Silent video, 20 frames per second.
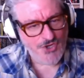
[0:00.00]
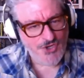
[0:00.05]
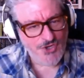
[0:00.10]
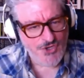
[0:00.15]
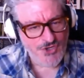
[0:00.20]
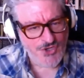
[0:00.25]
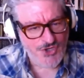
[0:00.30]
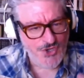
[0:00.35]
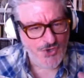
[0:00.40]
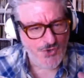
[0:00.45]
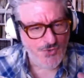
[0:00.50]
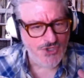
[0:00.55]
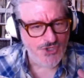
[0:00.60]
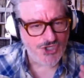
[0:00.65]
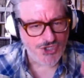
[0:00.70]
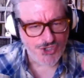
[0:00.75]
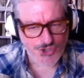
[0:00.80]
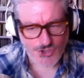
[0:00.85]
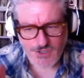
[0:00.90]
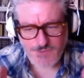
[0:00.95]
You
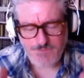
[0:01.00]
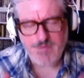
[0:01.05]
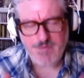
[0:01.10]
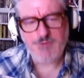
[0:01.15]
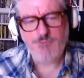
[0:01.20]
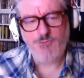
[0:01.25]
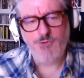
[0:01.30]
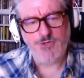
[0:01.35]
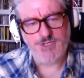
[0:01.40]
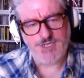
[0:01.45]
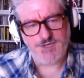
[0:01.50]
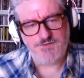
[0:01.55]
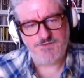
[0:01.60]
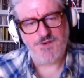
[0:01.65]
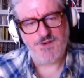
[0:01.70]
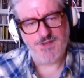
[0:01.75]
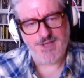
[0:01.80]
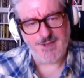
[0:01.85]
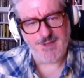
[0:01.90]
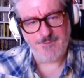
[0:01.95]
shouldn't be rooting
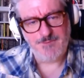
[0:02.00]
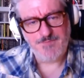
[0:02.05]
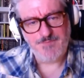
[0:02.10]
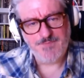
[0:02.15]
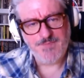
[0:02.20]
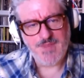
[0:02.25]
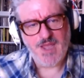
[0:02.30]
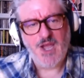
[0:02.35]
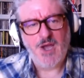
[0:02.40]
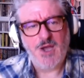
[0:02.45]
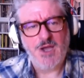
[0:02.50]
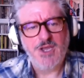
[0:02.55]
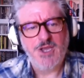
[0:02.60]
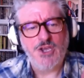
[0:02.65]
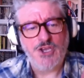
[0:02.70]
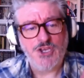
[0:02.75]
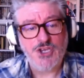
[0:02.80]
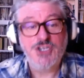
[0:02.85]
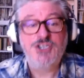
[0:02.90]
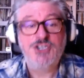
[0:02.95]
for him.
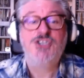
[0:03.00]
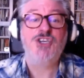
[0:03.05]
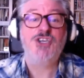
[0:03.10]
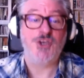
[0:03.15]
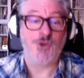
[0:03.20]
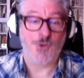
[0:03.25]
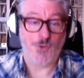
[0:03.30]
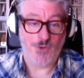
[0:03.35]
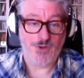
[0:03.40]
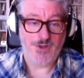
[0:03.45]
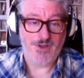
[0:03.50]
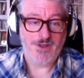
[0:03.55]
You do.